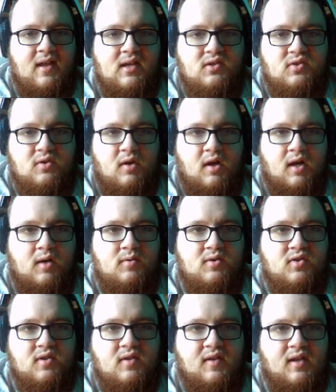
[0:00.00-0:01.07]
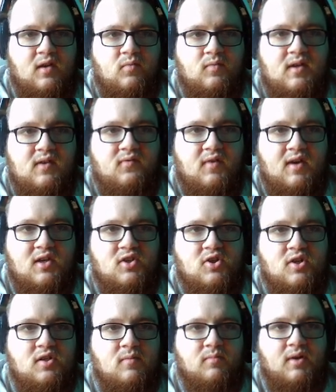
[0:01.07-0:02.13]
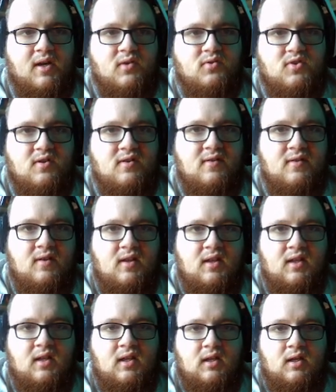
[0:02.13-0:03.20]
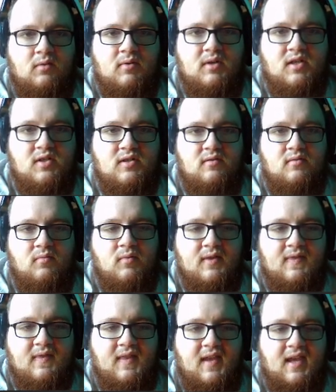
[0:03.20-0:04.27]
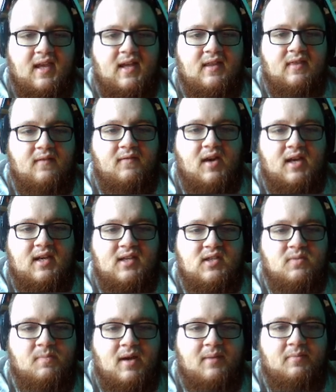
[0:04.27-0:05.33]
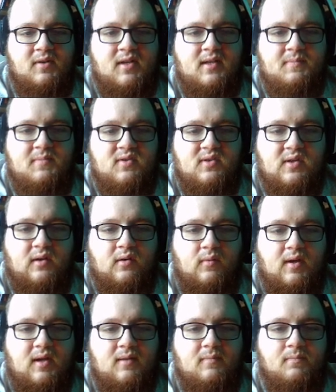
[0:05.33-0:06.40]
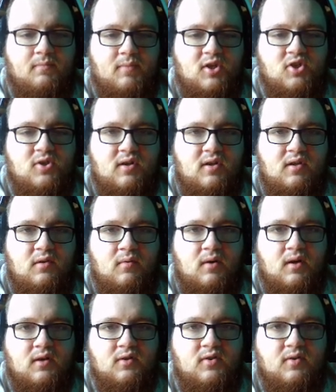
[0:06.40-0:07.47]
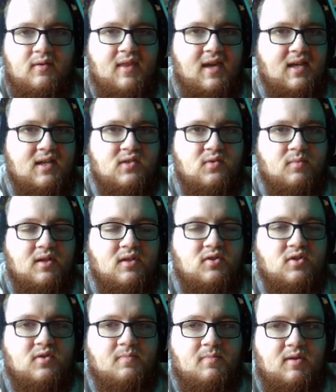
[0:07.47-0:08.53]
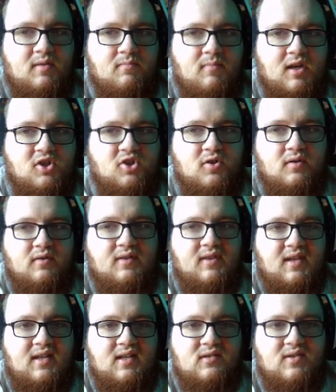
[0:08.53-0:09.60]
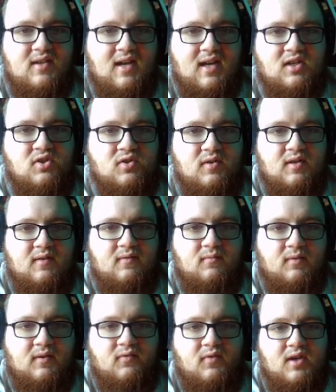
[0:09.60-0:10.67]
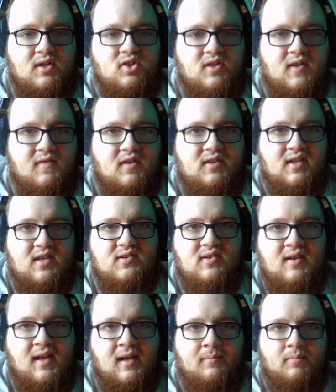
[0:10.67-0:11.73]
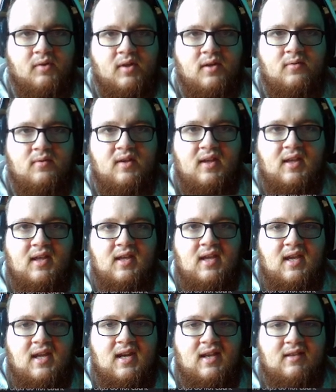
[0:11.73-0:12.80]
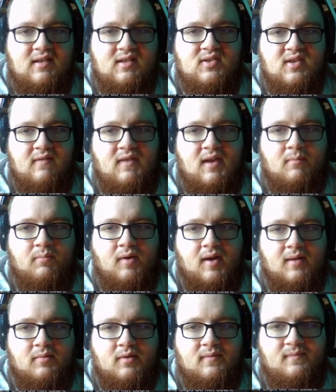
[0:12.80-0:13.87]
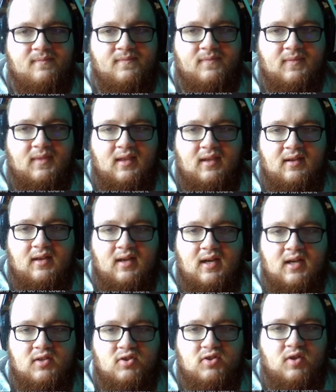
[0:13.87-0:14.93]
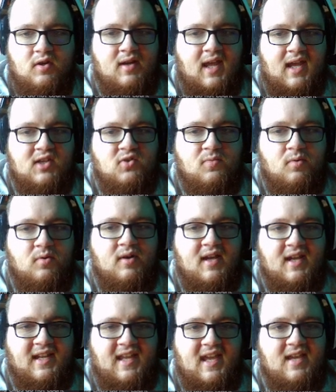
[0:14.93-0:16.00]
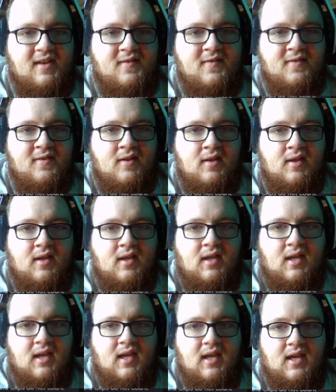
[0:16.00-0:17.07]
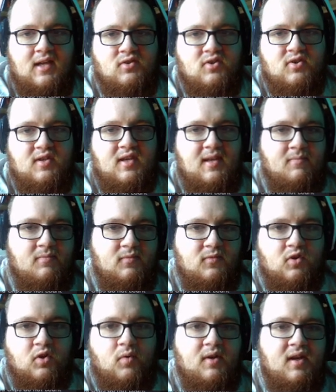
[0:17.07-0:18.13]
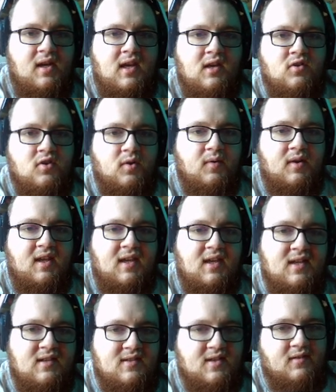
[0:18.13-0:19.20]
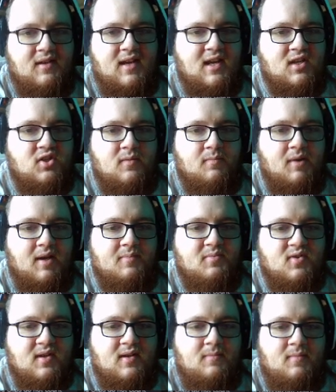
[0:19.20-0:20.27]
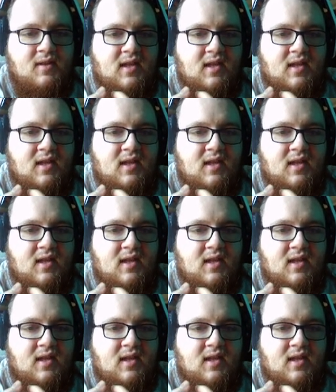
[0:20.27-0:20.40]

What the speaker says: So always do like a refresh on your browser when the VOD is popped up. So be sure you are doing that as well. Just make sure if it's actually refreshed. If it doesn't upload and it does have that problem, just go to export again and just keep doing it until it actually pops up.